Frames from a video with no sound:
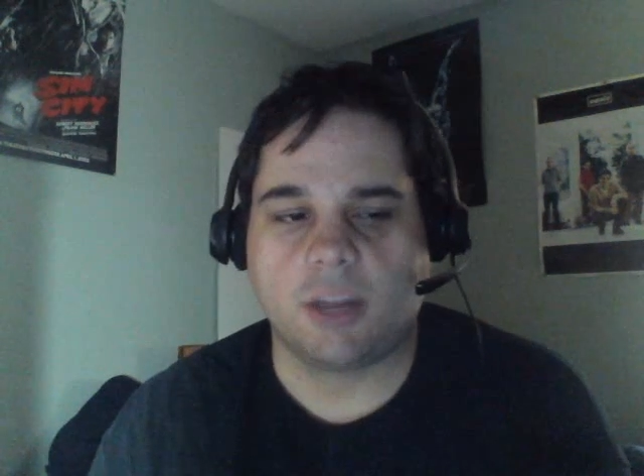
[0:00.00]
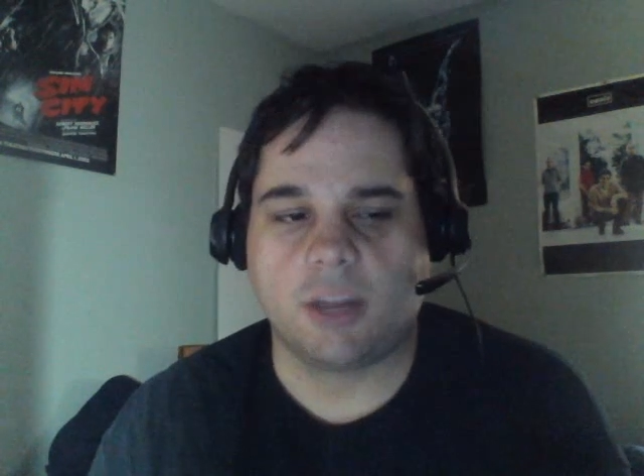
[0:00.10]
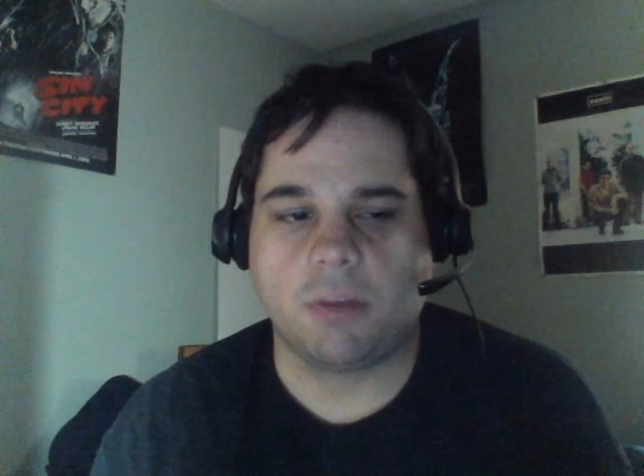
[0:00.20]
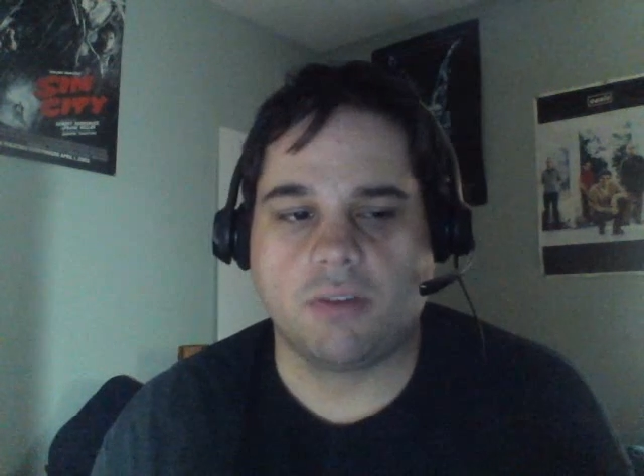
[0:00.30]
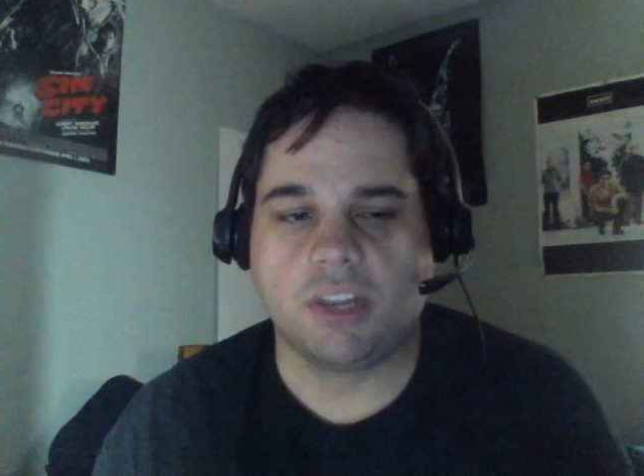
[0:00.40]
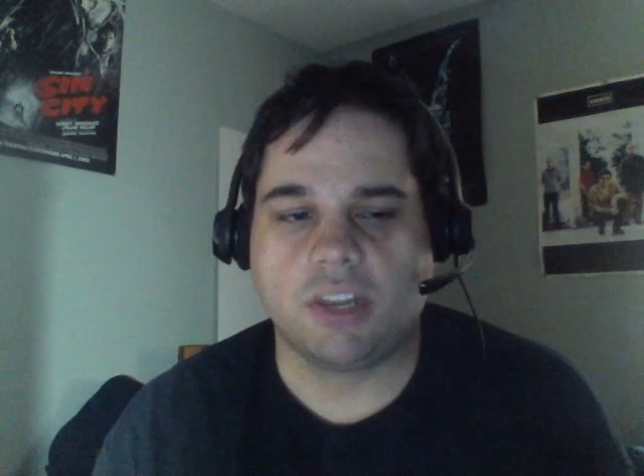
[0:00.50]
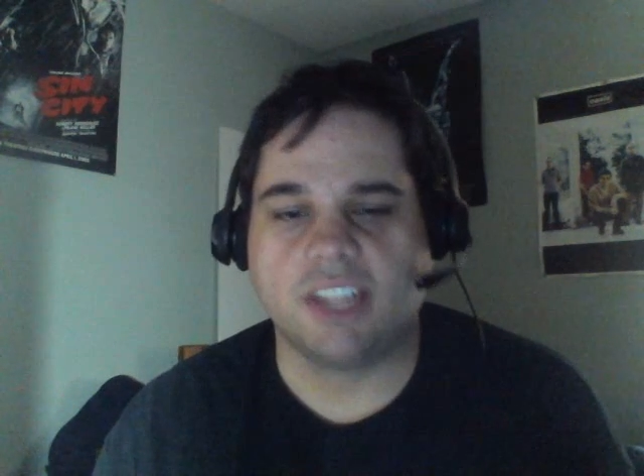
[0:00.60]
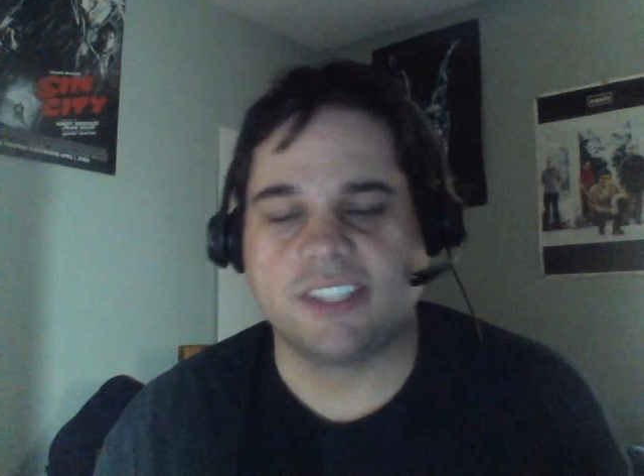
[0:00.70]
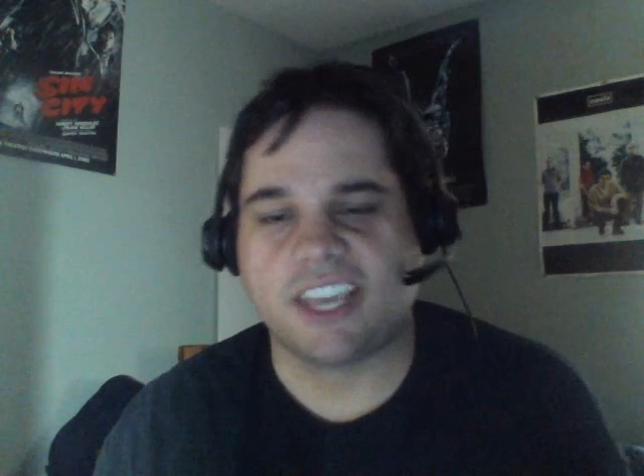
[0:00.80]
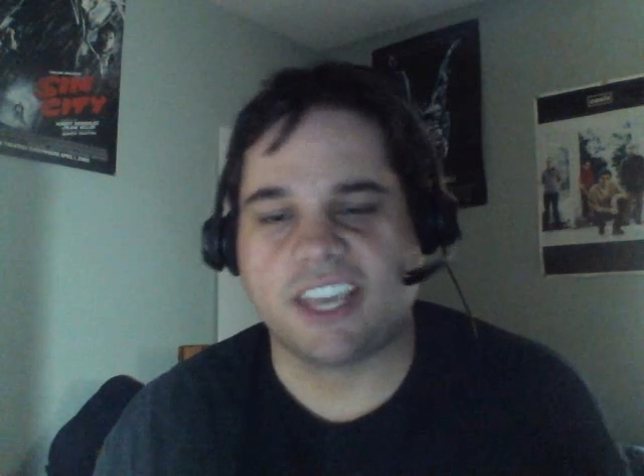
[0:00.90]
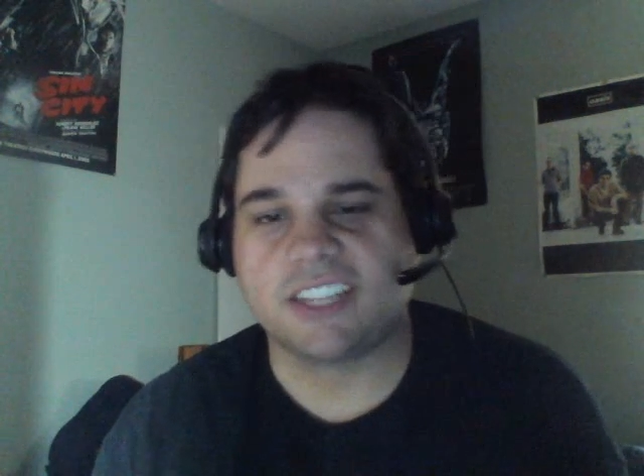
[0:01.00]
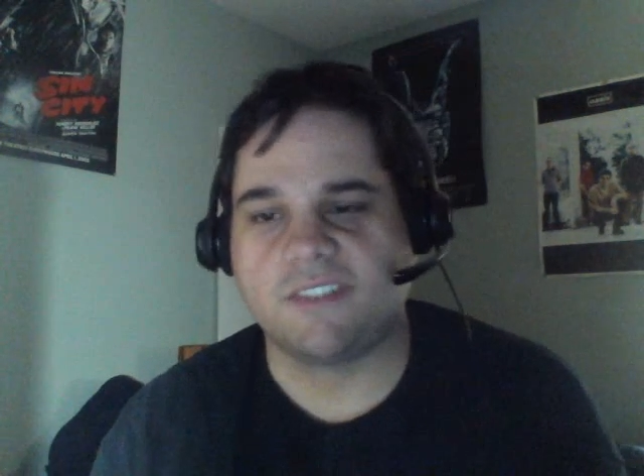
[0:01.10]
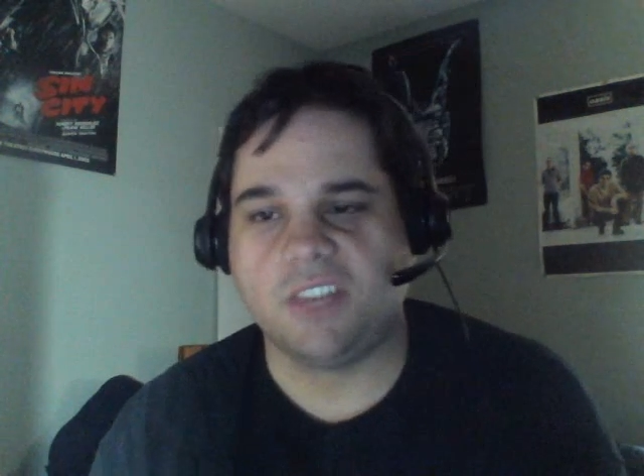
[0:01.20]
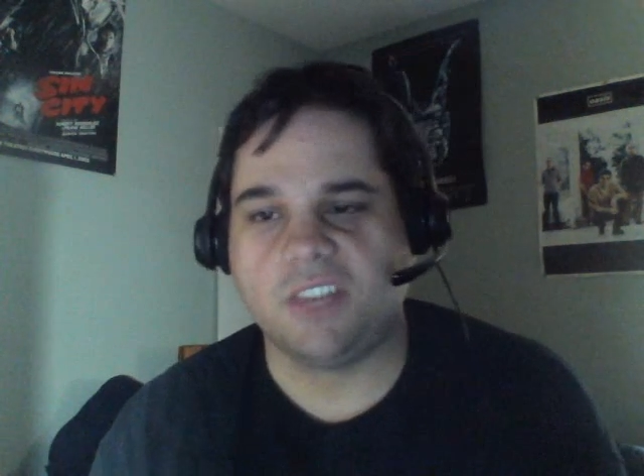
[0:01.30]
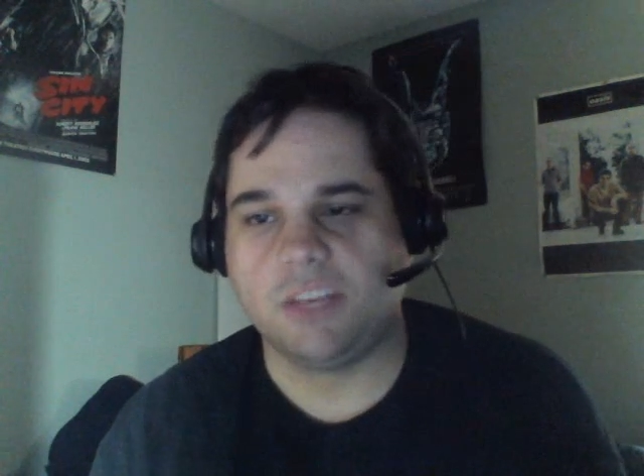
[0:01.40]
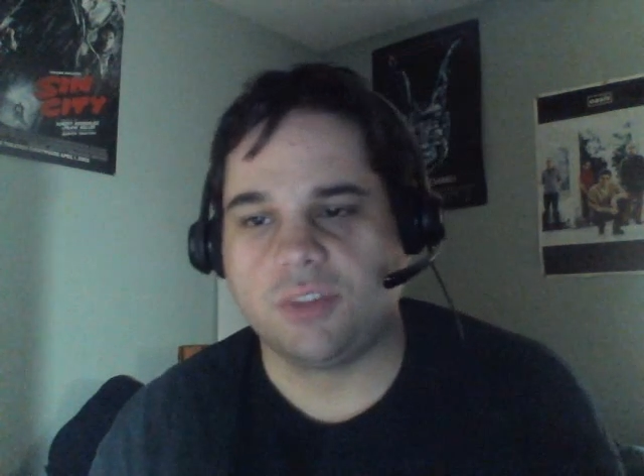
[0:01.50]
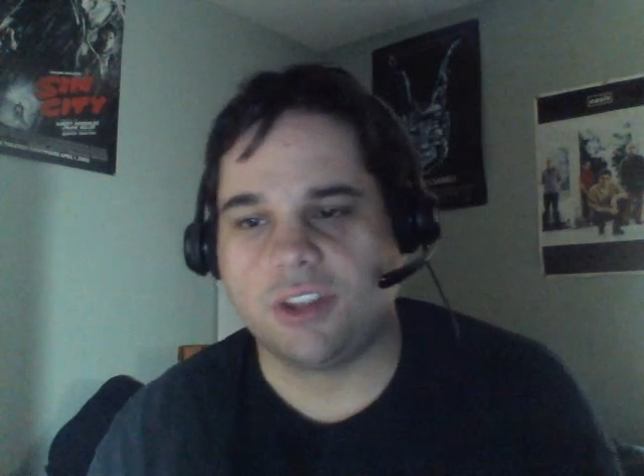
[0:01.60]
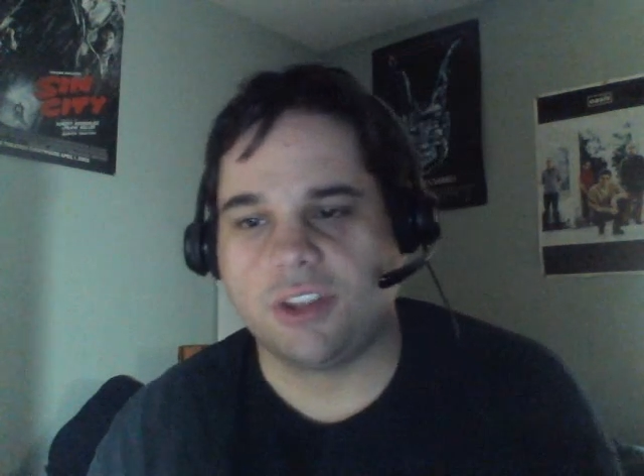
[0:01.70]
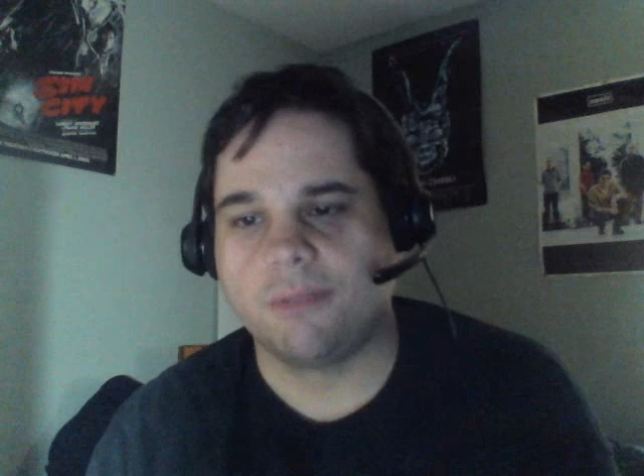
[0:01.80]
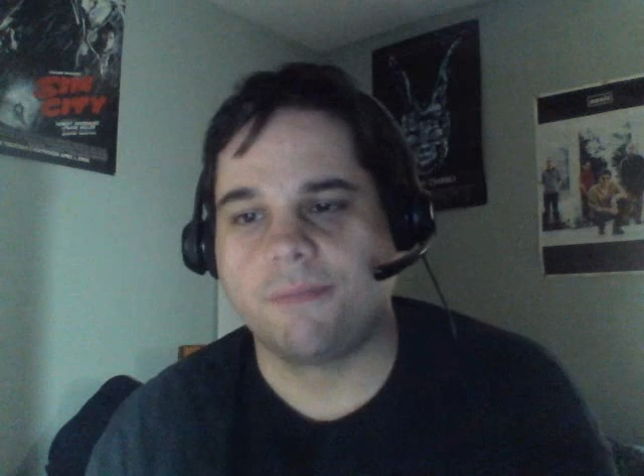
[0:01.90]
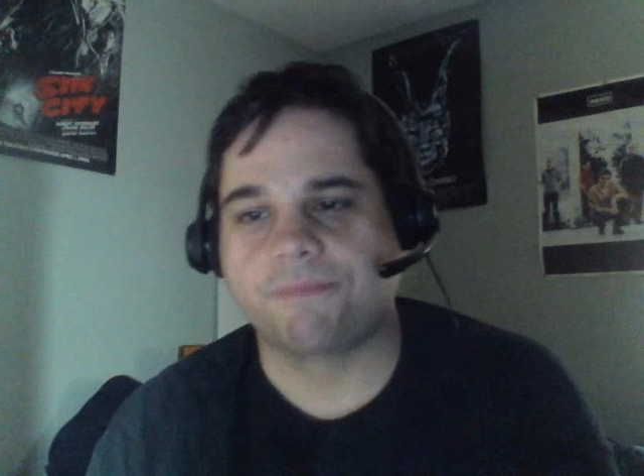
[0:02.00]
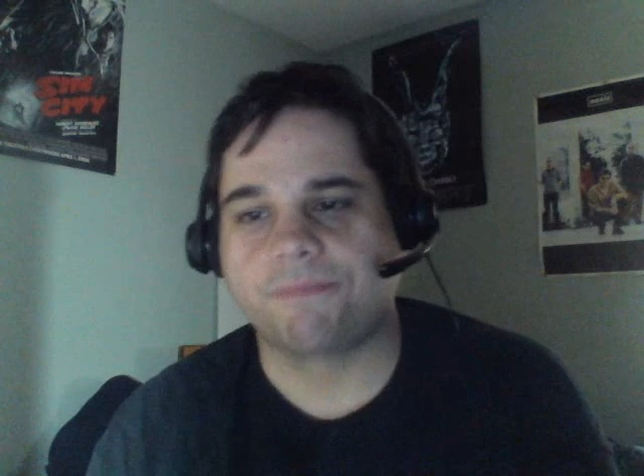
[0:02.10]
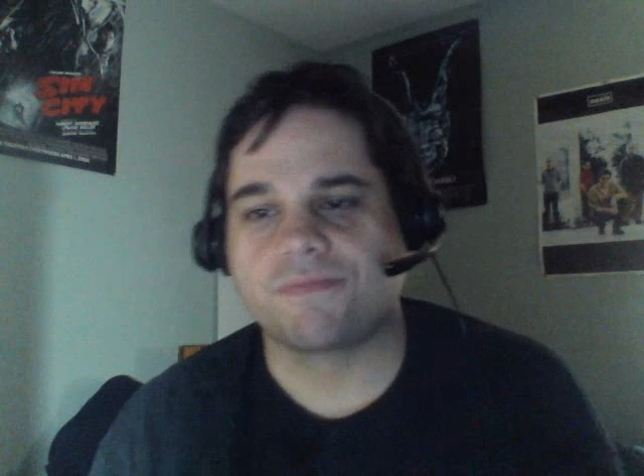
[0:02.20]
had a bit of an insect theme to them.